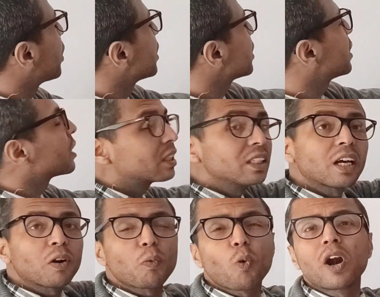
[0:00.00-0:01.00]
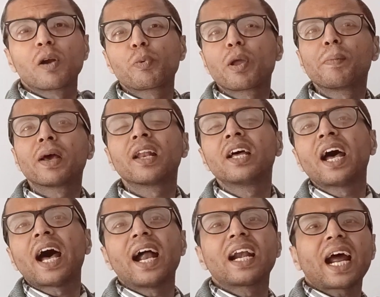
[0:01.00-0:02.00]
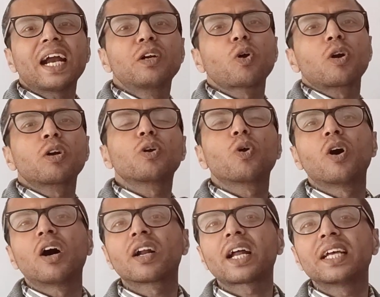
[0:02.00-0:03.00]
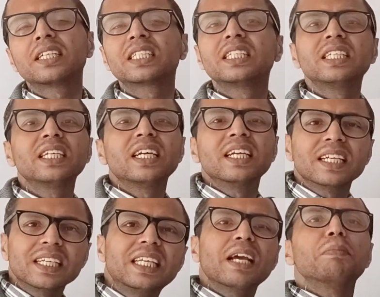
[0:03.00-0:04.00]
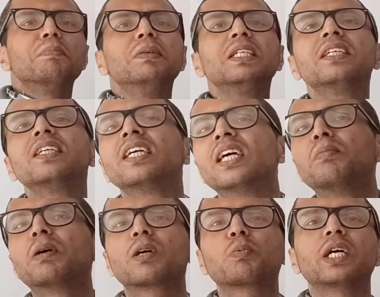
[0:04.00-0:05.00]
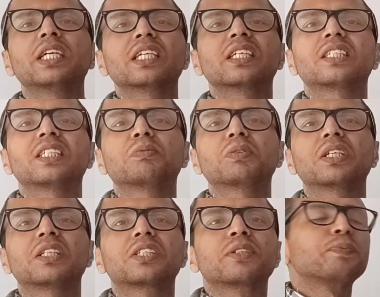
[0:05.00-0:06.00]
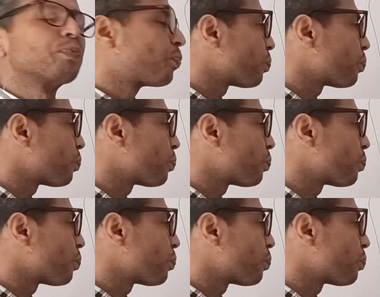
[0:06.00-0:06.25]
26-year-old female, and I don't know her, and she gave me hematopoietic stem cells.